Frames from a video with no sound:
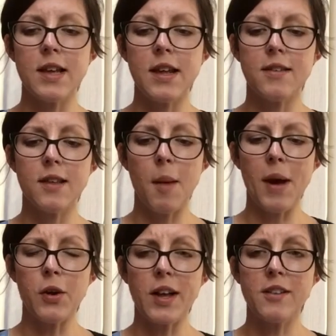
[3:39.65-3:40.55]
it's
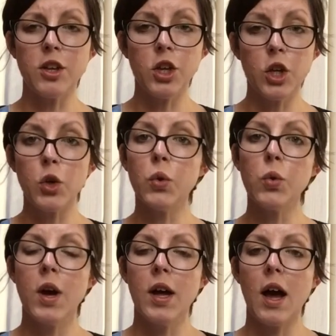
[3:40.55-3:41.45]
about getting
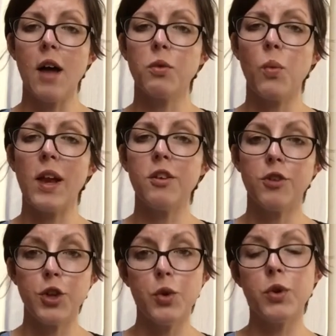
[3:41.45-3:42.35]
you as well
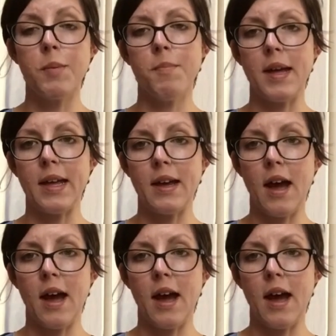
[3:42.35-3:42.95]
as you can be,